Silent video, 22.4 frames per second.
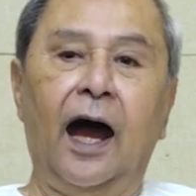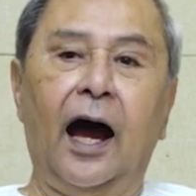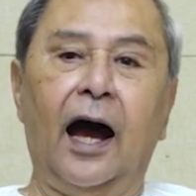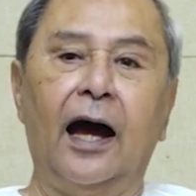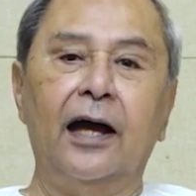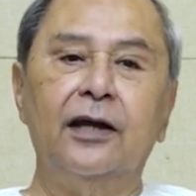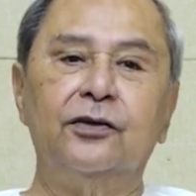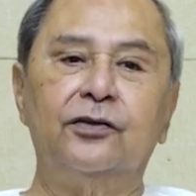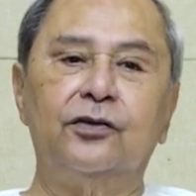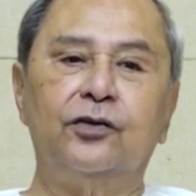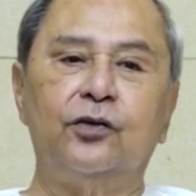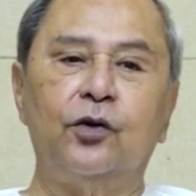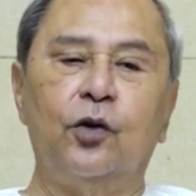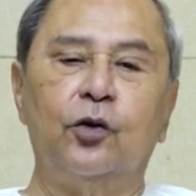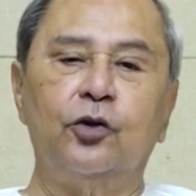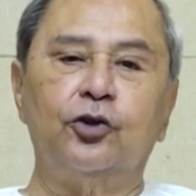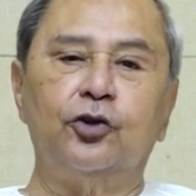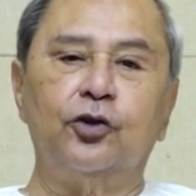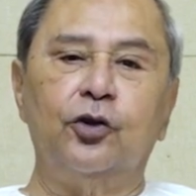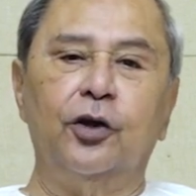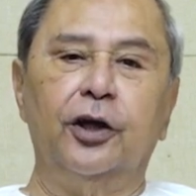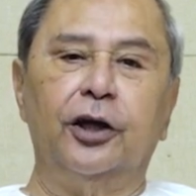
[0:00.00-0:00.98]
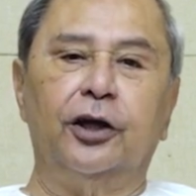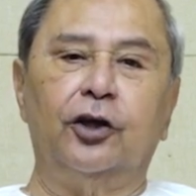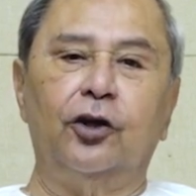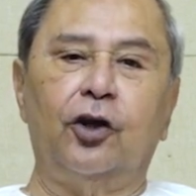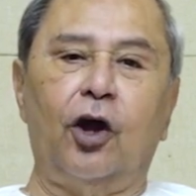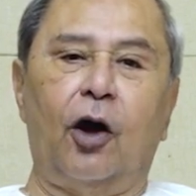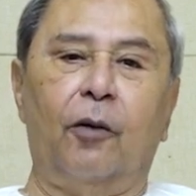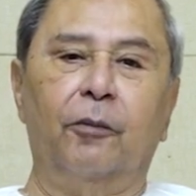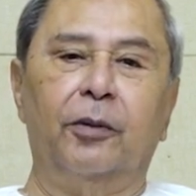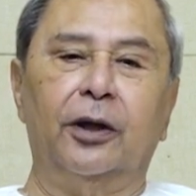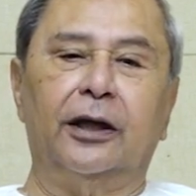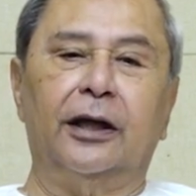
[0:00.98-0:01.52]
high
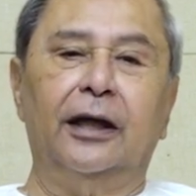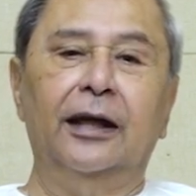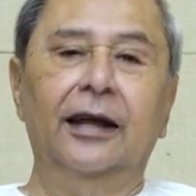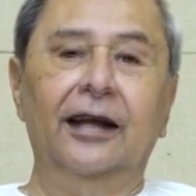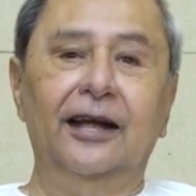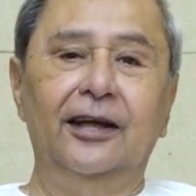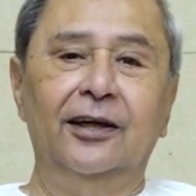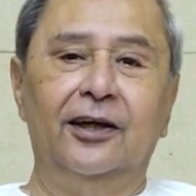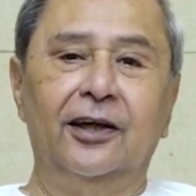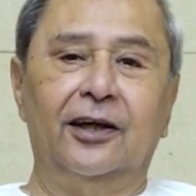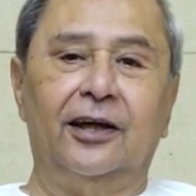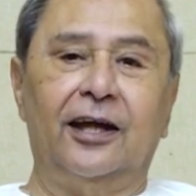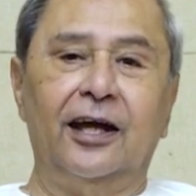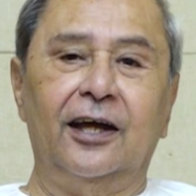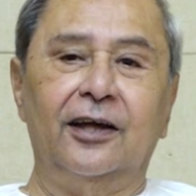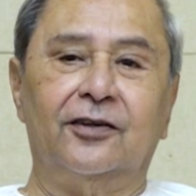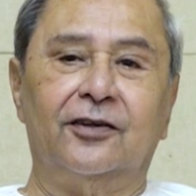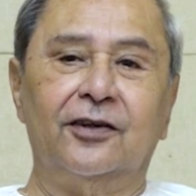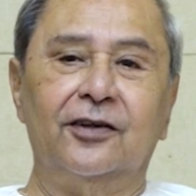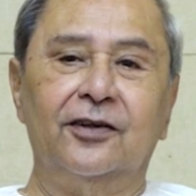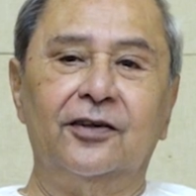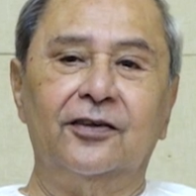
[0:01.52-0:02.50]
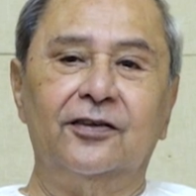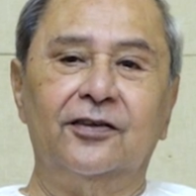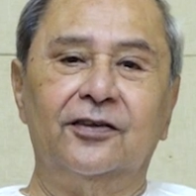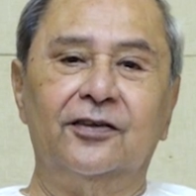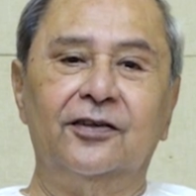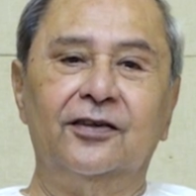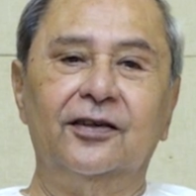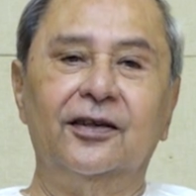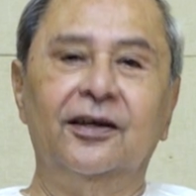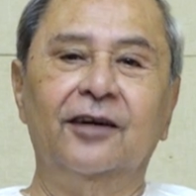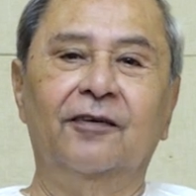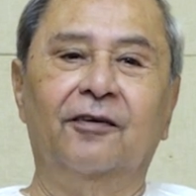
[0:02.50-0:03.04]
socio-economic indicators,